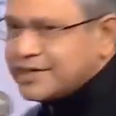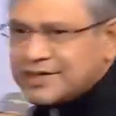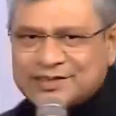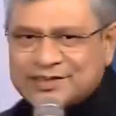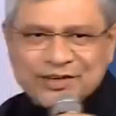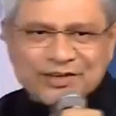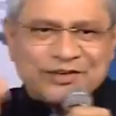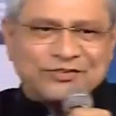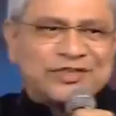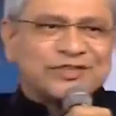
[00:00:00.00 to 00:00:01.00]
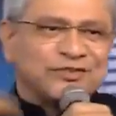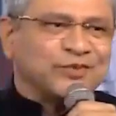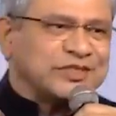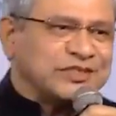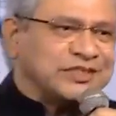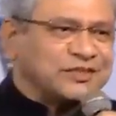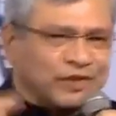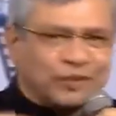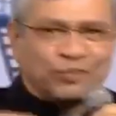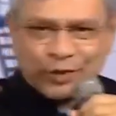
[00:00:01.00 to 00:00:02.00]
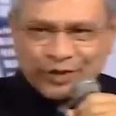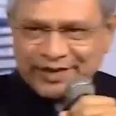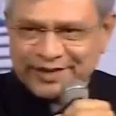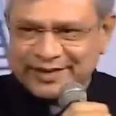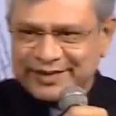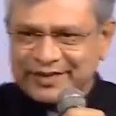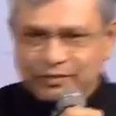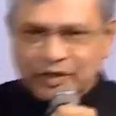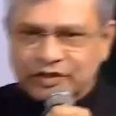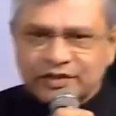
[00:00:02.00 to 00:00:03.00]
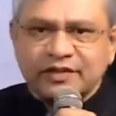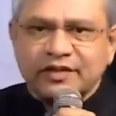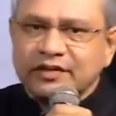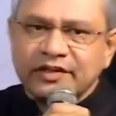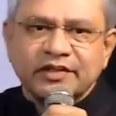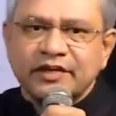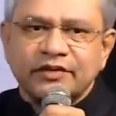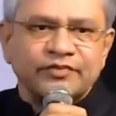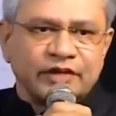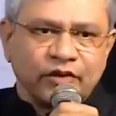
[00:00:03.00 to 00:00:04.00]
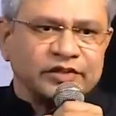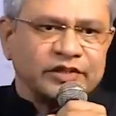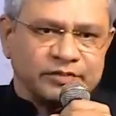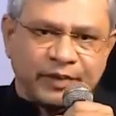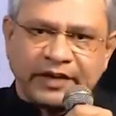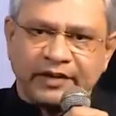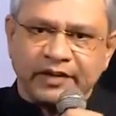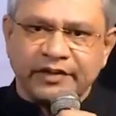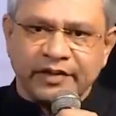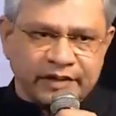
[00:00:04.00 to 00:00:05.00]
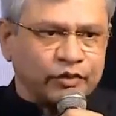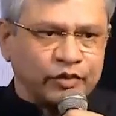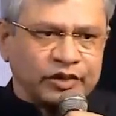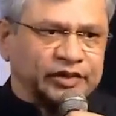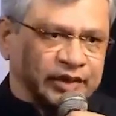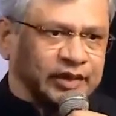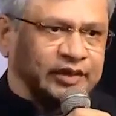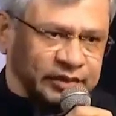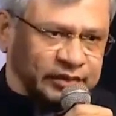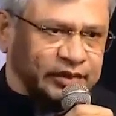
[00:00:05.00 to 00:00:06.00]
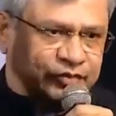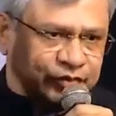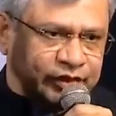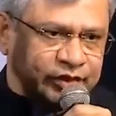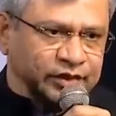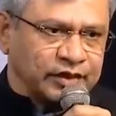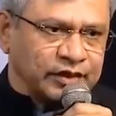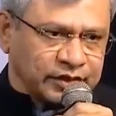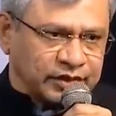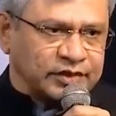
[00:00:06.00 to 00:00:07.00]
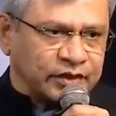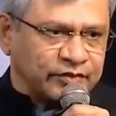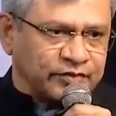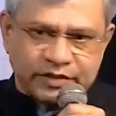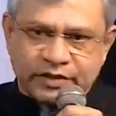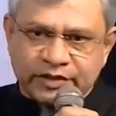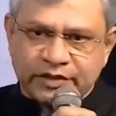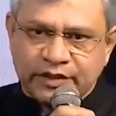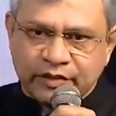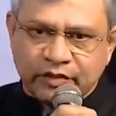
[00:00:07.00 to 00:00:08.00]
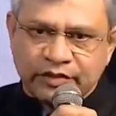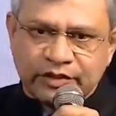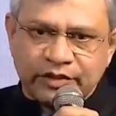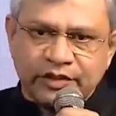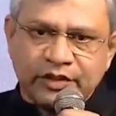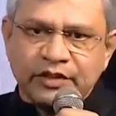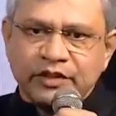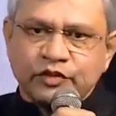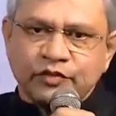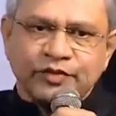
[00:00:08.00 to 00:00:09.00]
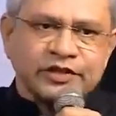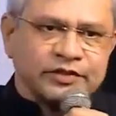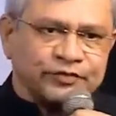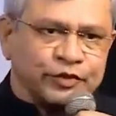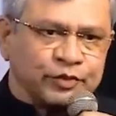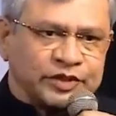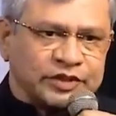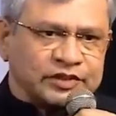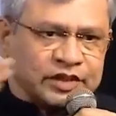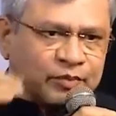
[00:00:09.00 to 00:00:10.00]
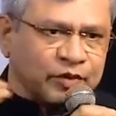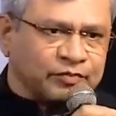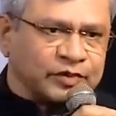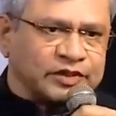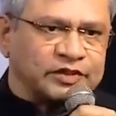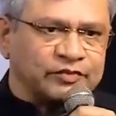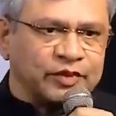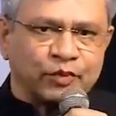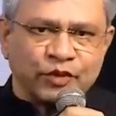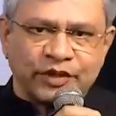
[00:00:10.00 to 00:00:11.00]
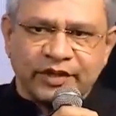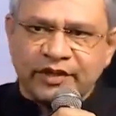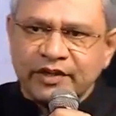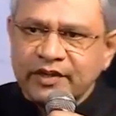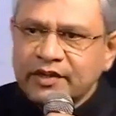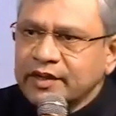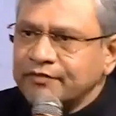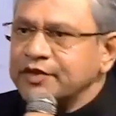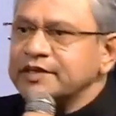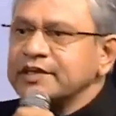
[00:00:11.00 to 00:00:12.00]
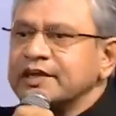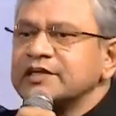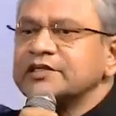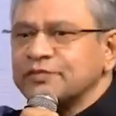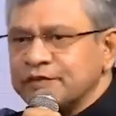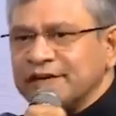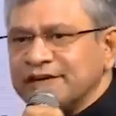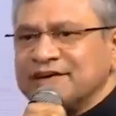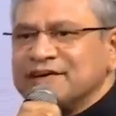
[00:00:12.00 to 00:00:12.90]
is, first few machines we imported, because this kind of technology is practically there in only 3 countries in the world, this kind of construction technology. So, first few machines, couple of machines we imported, everything else we